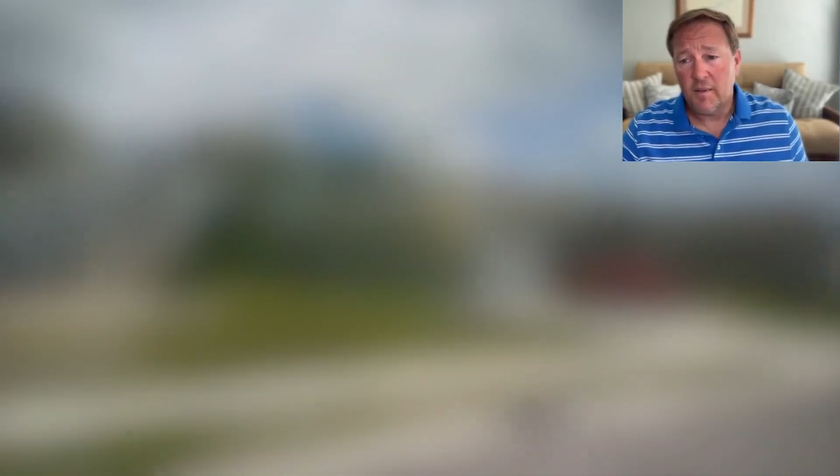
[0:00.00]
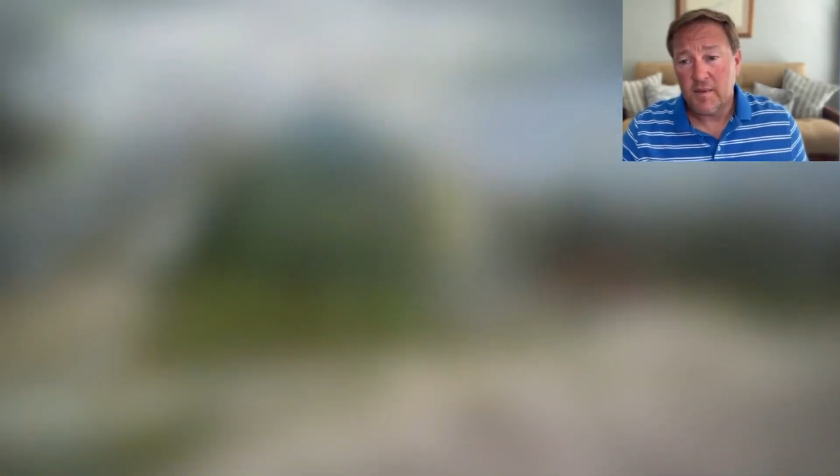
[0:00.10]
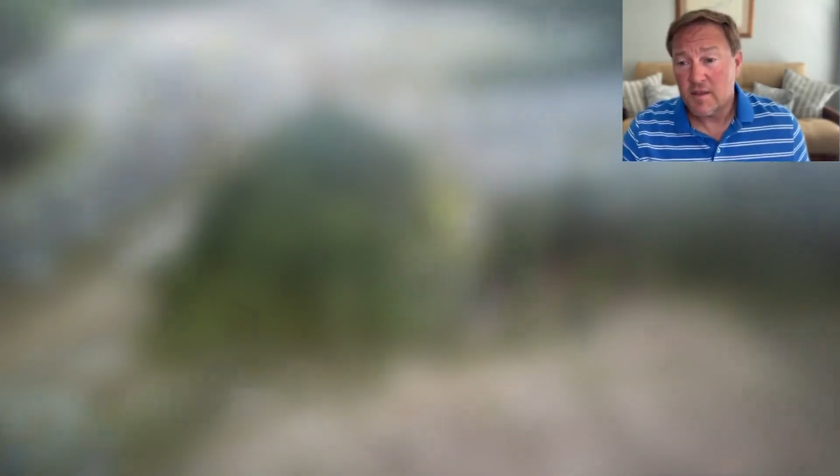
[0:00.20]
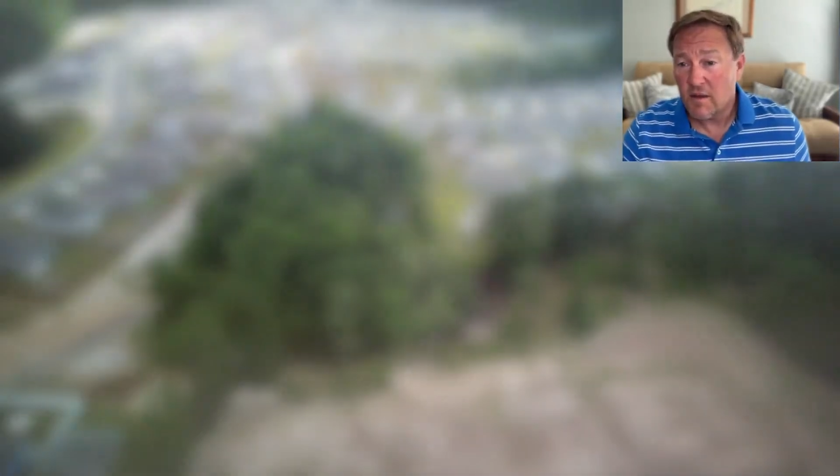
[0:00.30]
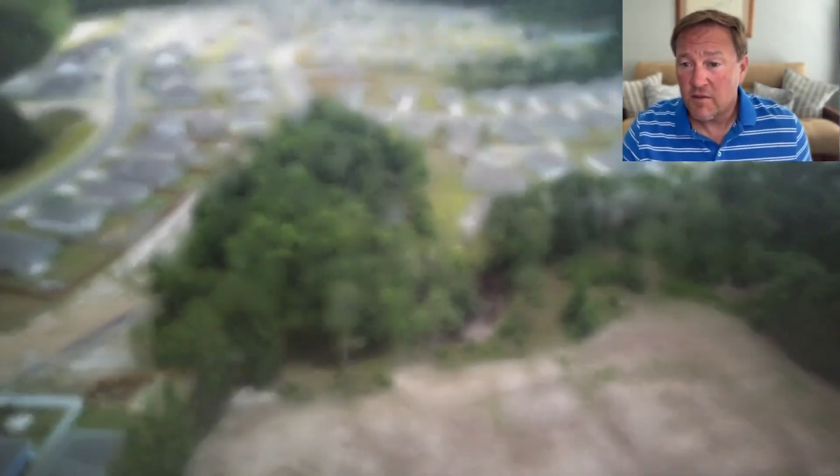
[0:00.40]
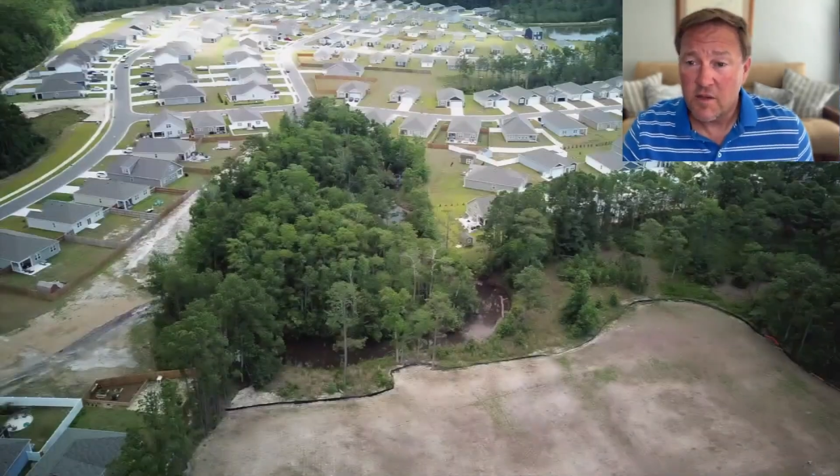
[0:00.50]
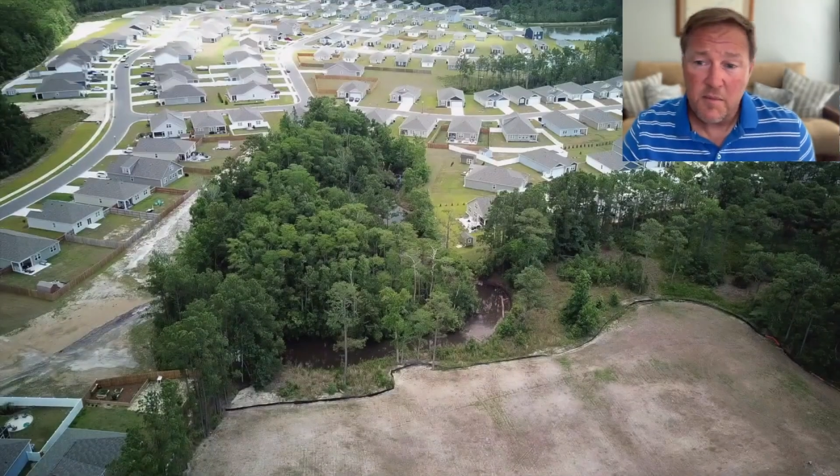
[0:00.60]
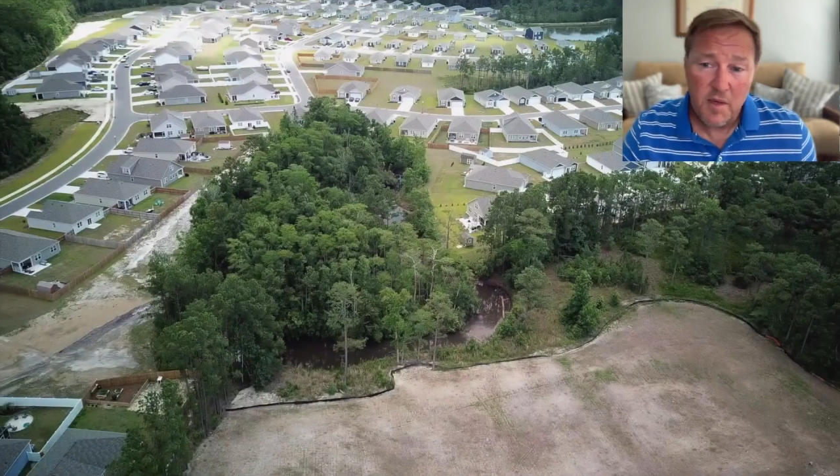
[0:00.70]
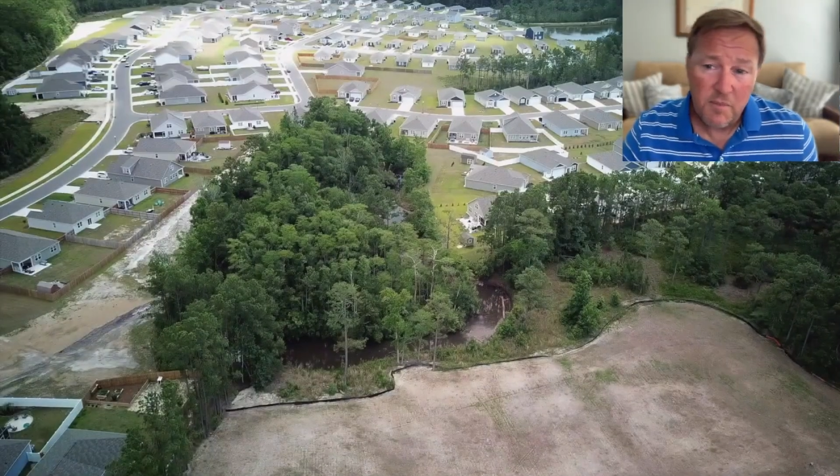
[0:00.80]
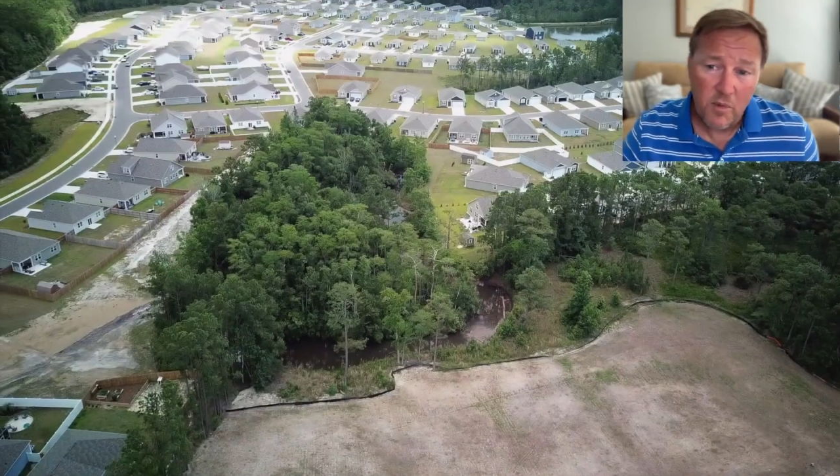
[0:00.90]
does have a
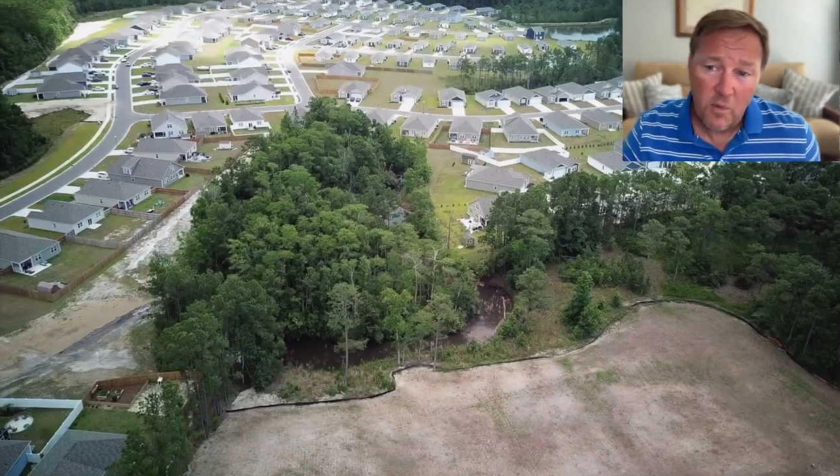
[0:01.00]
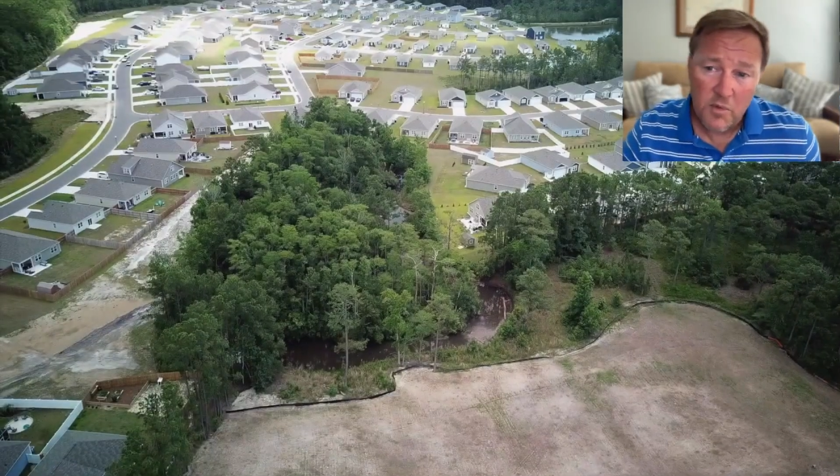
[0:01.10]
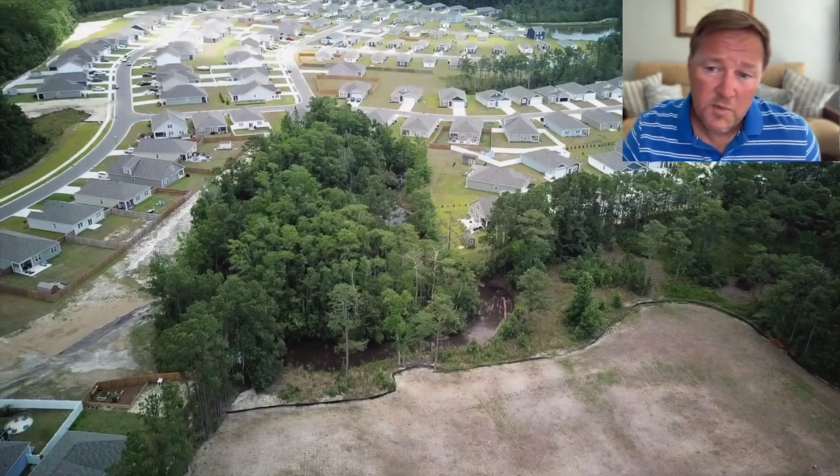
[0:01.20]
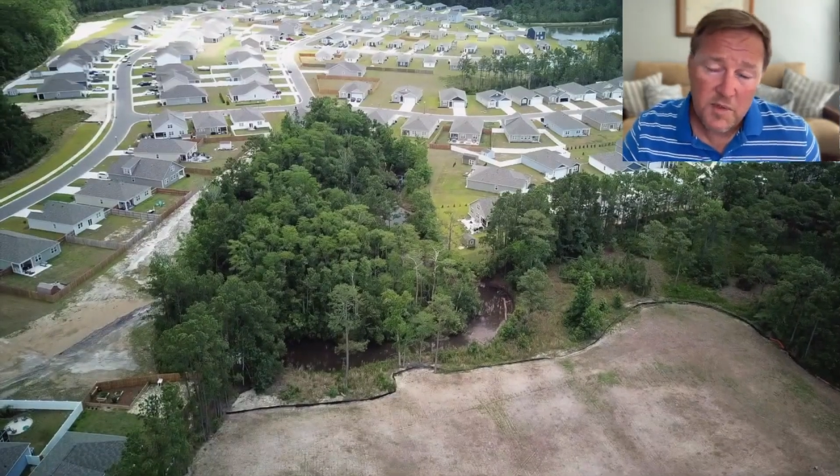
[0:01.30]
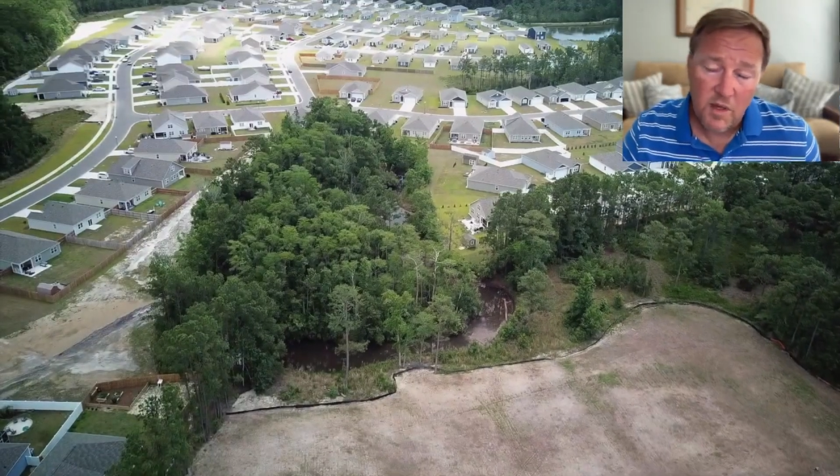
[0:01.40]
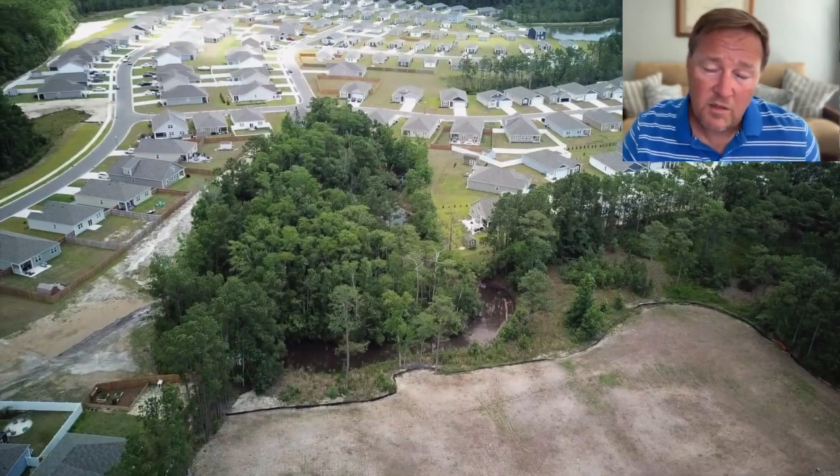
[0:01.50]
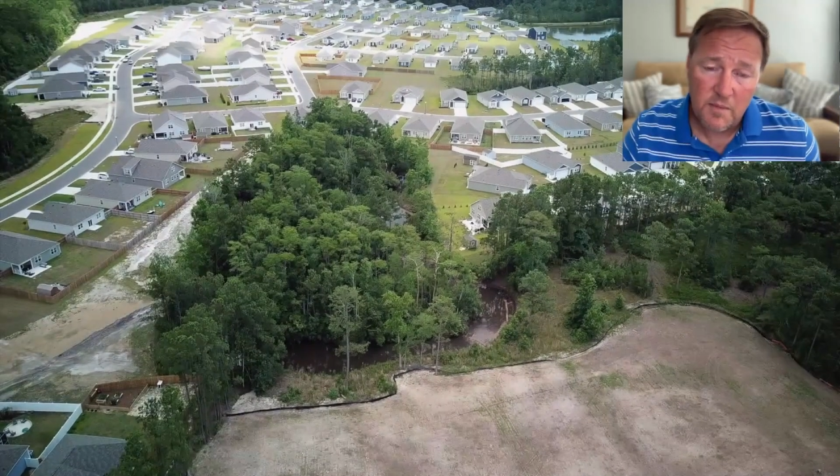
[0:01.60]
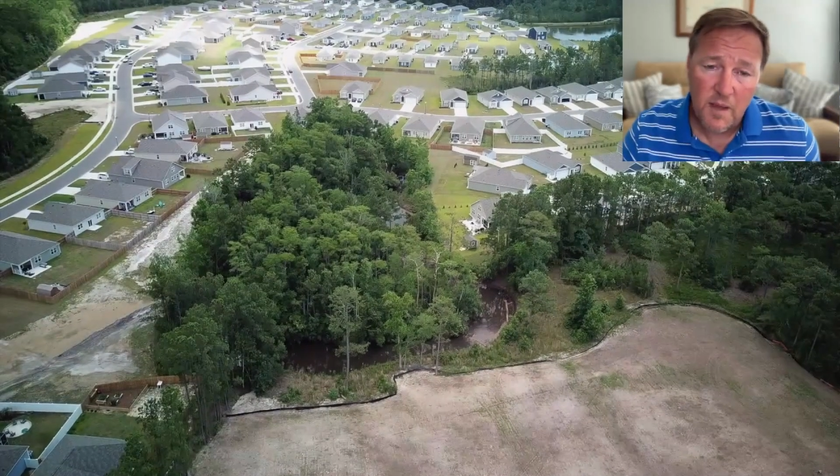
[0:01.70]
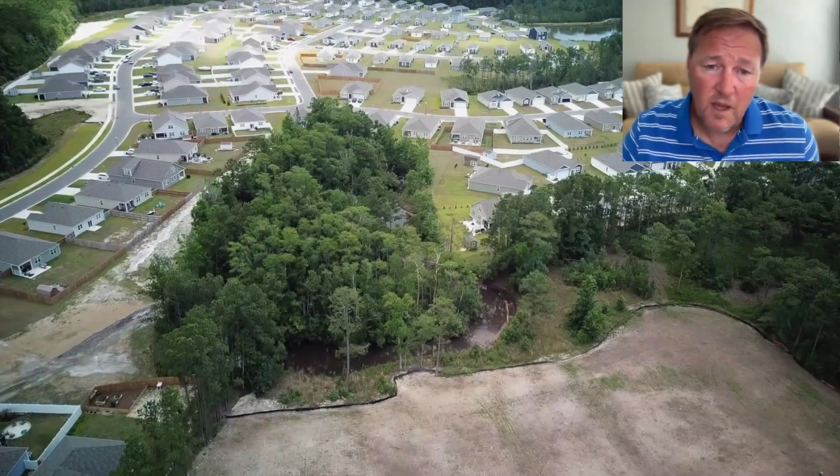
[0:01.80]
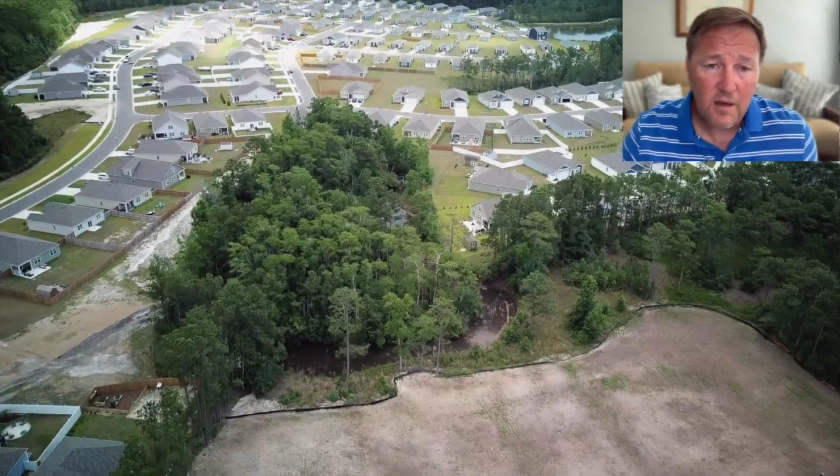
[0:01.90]
community pool, which we talked
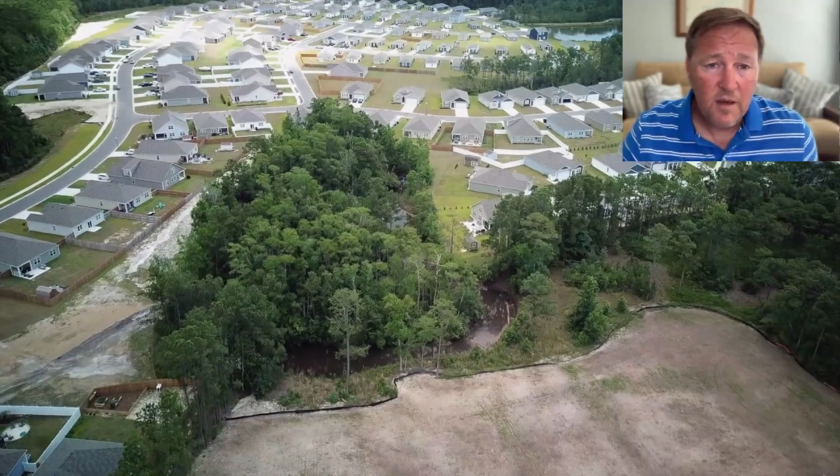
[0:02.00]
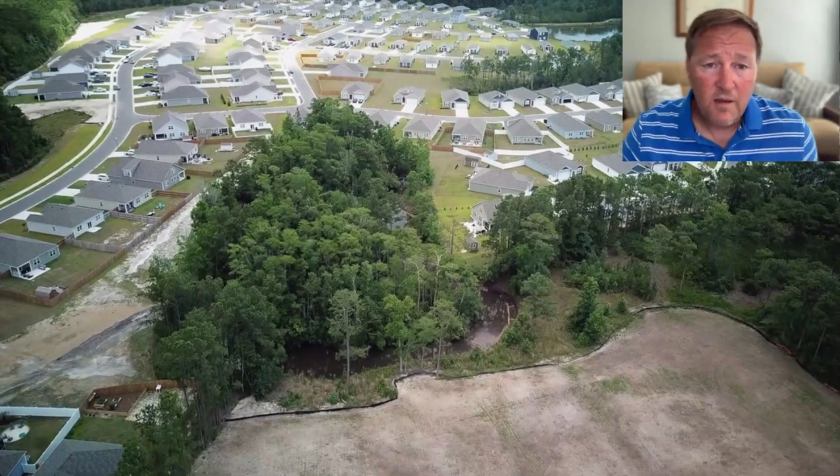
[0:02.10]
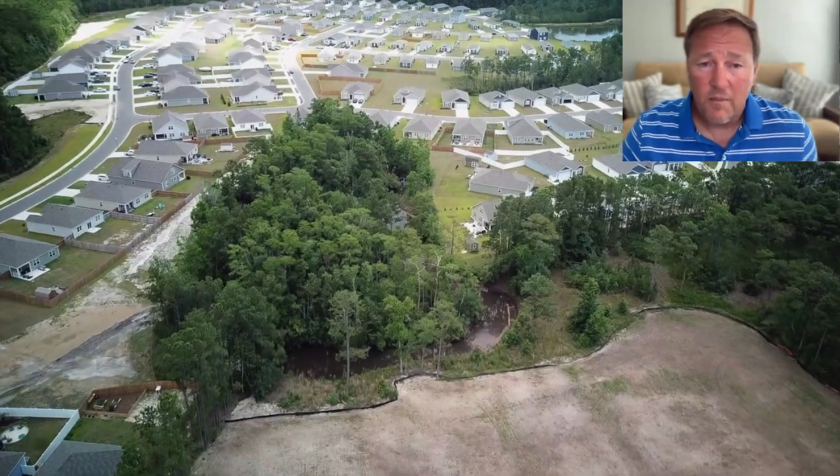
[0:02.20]
about,